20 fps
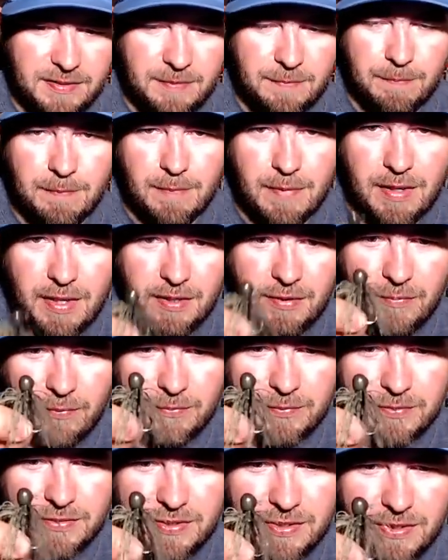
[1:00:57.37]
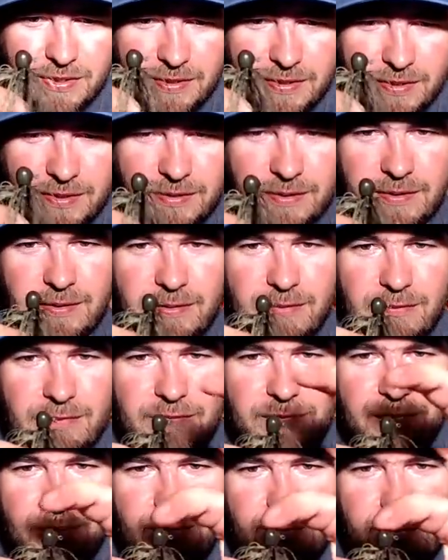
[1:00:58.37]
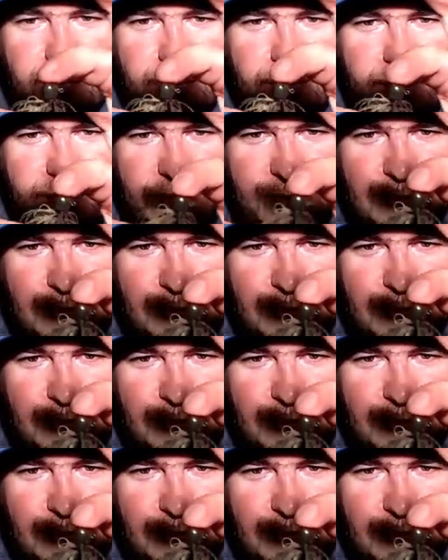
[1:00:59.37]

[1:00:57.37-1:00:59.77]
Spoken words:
micro jig from Missile